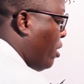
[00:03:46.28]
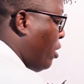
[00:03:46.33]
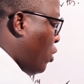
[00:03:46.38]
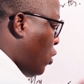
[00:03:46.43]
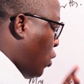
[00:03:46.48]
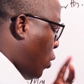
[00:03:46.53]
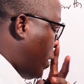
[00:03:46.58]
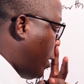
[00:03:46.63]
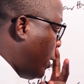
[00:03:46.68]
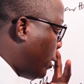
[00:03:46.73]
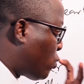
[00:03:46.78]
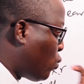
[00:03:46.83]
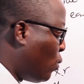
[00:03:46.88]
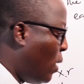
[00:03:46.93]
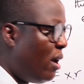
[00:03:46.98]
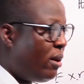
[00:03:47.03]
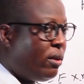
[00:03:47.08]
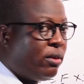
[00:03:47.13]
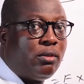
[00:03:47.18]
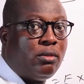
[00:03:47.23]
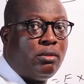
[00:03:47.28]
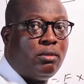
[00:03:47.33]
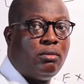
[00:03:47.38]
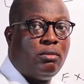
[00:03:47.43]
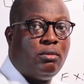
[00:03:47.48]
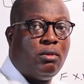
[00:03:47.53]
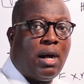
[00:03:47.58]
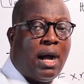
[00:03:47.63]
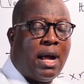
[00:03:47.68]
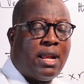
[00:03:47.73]
This one,
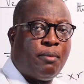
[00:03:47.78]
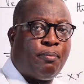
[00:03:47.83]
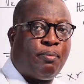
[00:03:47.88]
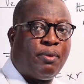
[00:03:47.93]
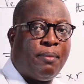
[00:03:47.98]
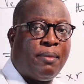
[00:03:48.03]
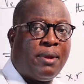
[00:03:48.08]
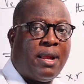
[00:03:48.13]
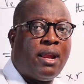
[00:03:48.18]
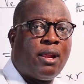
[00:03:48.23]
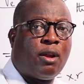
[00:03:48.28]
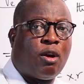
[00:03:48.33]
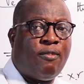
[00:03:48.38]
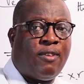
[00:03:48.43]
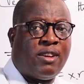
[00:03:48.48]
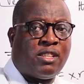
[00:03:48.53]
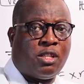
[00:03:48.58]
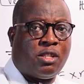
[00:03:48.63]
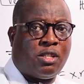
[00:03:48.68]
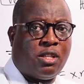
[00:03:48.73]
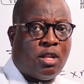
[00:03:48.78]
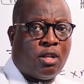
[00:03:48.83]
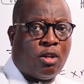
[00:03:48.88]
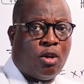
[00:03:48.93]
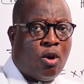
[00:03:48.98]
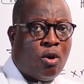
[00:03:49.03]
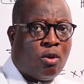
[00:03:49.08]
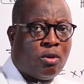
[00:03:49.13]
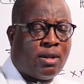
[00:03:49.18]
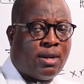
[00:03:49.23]
at the preliminary conversation
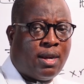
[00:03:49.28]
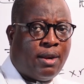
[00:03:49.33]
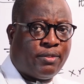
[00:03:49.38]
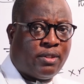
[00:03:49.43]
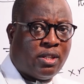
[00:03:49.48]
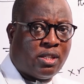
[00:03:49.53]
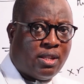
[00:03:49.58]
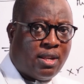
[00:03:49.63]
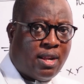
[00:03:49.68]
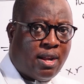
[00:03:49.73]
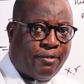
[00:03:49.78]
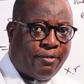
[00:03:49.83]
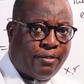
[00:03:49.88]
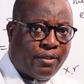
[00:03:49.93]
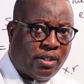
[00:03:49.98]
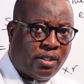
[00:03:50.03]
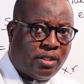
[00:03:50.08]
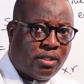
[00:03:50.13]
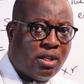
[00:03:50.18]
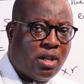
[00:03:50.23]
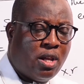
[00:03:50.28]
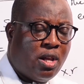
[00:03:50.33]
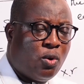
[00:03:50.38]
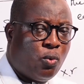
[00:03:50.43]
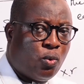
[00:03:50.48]
on gravitational field,